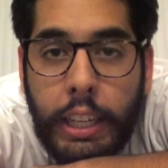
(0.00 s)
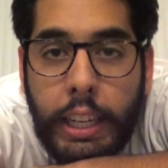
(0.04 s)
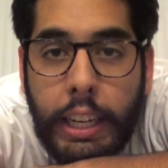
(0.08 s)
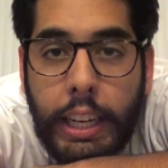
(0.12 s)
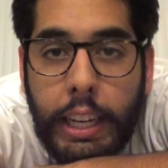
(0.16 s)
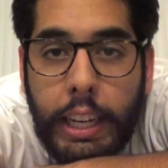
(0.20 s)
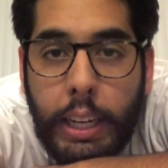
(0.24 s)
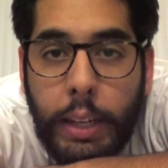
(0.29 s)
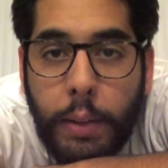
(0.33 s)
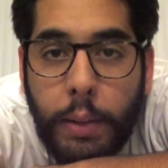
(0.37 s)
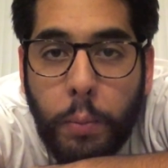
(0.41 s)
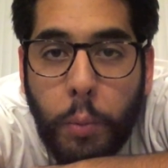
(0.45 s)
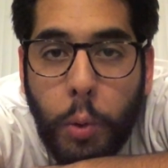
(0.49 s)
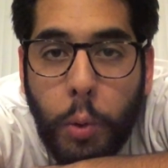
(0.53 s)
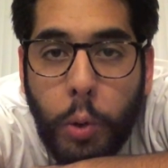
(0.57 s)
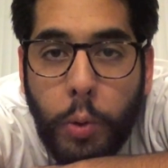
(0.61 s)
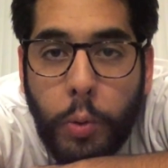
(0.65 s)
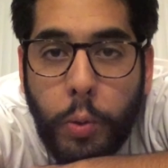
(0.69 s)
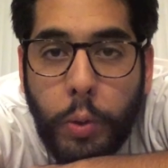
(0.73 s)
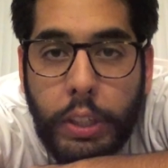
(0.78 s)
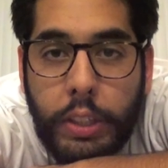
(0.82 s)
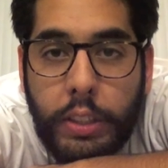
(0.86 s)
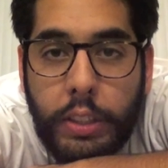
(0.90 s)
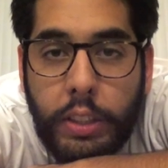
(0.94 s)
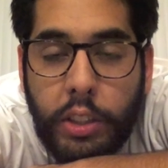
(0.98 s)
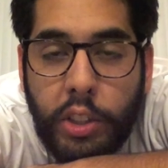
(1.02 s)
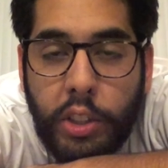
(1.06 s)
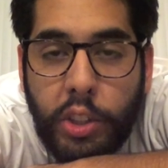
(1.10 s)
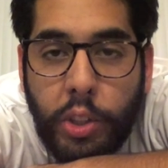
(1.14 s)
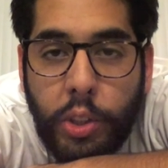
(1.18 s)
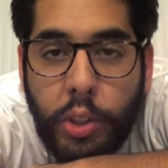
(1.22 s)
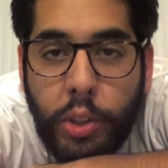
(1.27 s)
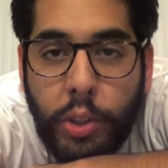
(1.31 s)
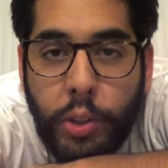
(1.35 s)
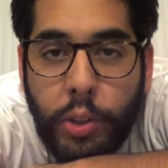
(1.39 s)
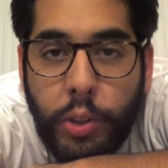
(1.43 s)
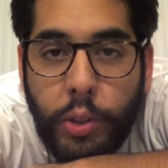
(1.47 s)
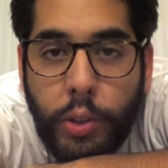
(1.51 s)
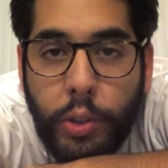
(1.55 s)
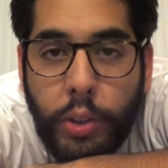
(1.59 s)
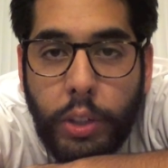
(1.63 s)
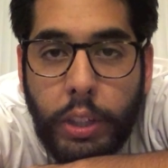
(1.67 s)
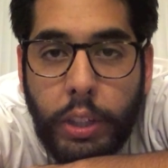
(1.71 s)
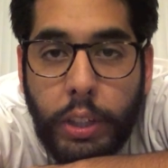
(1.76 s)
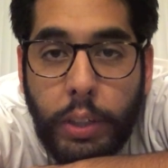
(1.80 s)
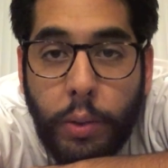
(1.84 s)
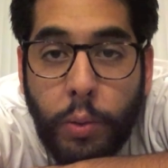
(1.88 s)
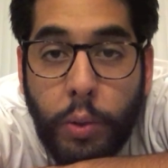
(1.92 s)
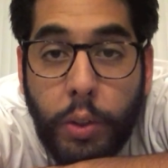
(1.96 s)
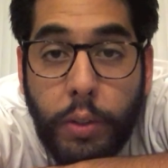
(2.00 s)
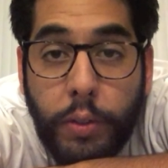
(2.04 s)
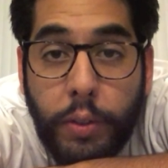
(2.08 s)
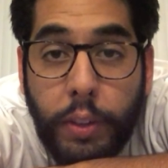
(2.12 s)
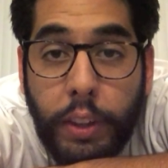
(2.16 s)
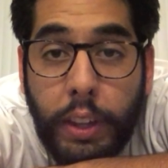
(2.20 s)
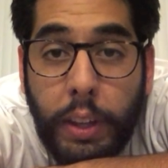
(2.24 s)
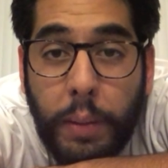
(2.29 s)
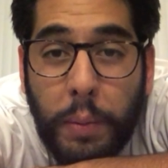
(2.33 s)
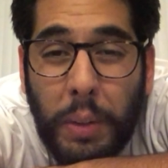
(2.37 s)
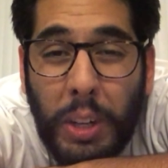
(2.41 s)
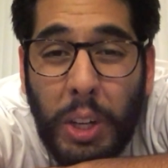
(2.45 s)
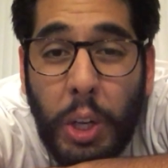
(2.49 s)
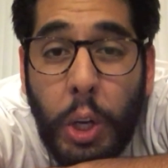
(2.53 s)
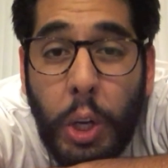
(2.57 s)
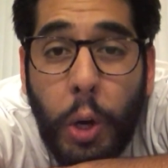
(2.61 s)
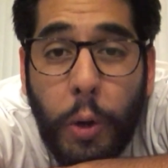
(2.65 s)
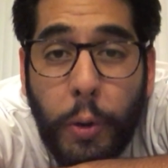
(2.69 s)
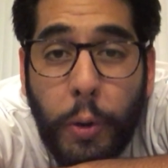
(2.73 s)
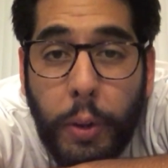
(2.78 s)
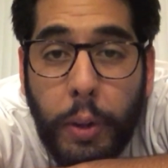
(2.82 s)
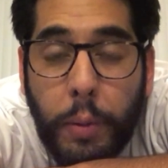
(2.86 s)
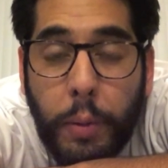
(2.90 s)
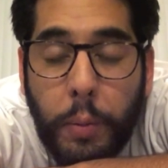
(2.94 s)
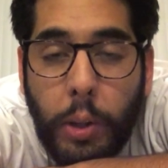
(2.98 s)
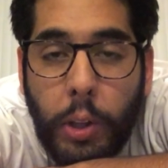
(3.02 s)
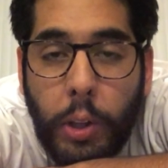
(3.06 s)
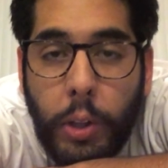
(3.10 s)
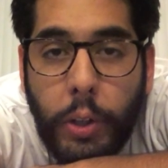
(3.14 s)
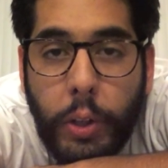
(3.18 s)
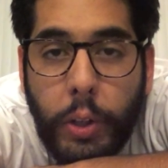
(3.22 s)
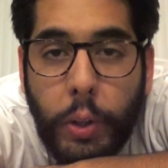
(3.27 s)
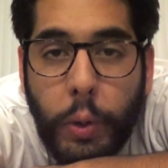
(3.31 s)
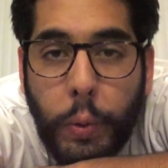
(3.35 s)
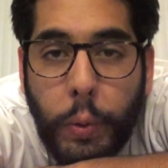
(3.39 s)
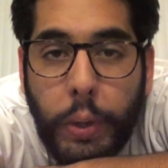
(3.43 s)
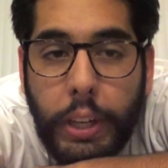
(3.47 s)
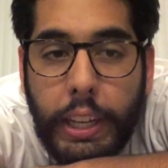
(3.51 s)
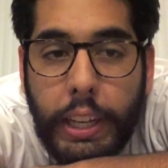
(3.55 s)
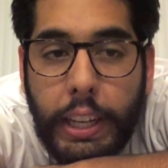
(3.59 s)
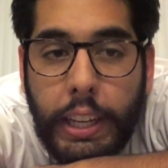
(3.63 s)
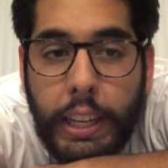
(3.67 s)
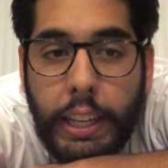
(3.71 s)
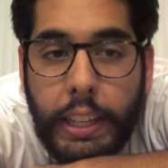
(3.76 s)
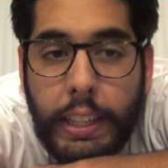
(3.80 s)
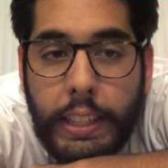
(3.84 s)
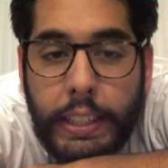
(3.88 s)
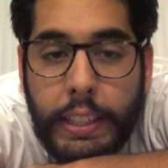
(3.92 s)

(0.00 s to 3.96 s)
and more reason to root for them and know them along the way.